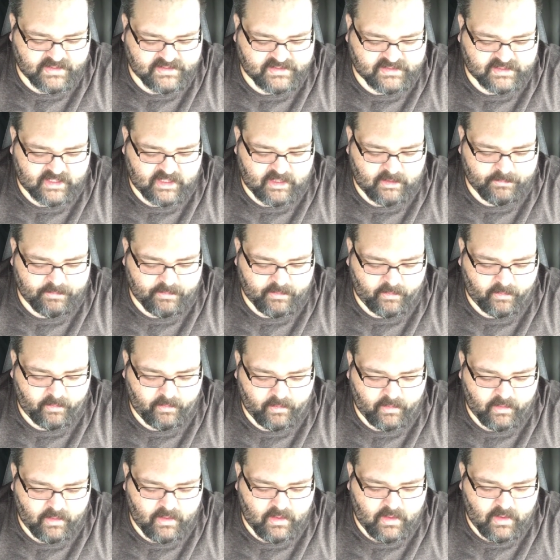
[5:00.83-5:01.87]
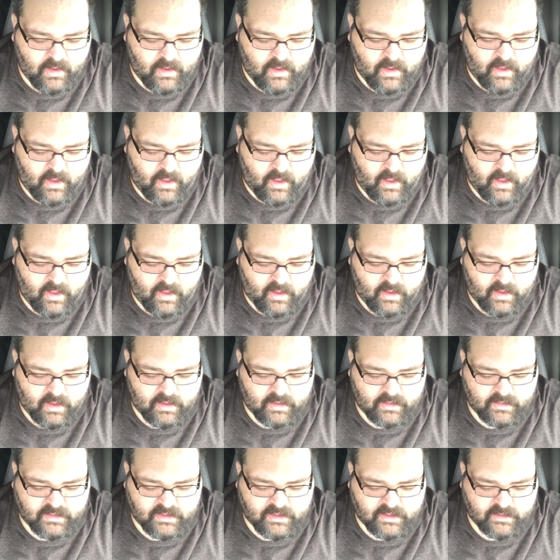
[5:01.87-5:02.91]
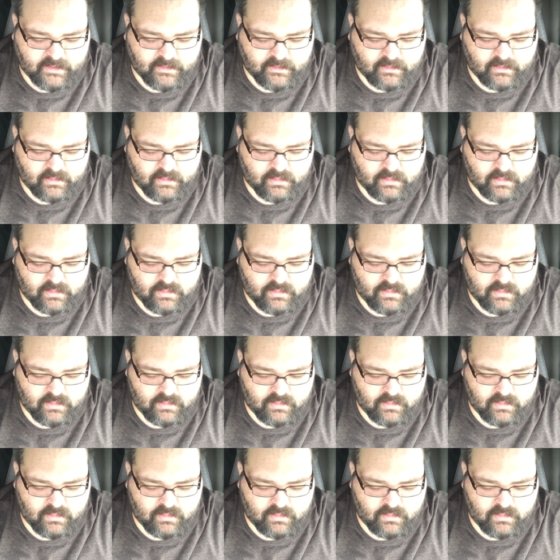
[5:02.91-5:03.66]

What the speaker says: sleeper, to,